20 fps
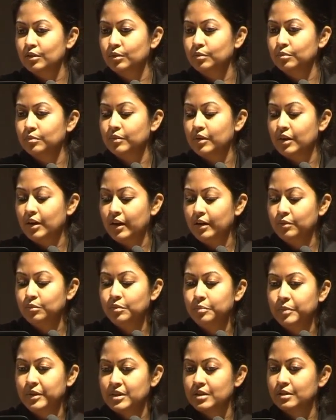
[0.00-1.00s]
So
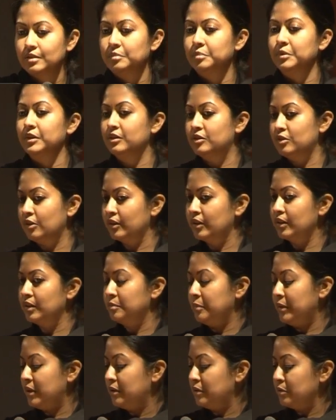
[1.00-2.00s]
I will basically be
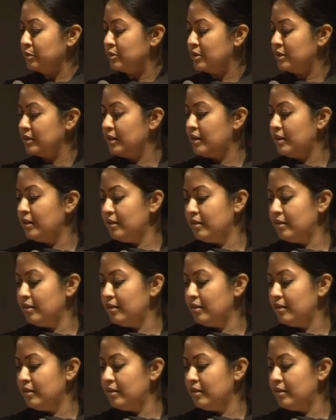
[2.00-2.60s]
talking about